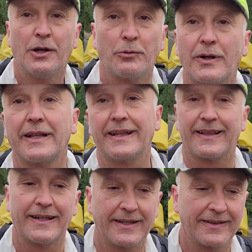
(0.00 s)
Really
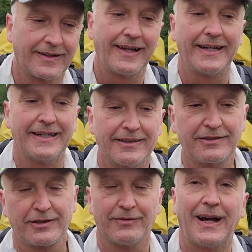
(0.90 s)
the line is
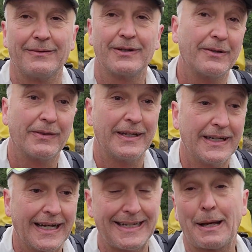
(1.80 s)
survival of
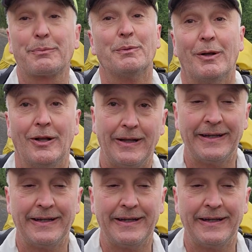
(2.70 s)
the adaptable.